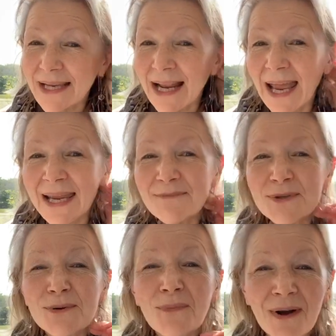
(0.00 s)
came
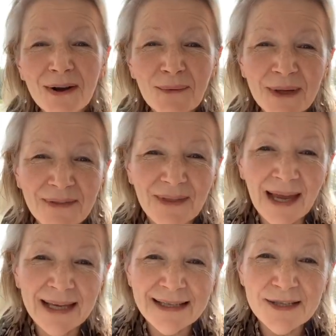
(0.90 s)
to work with
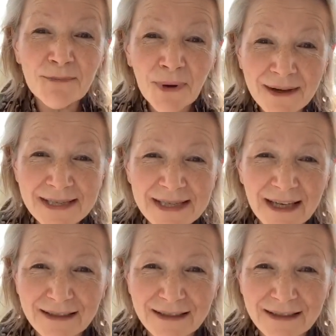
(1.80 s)
and master.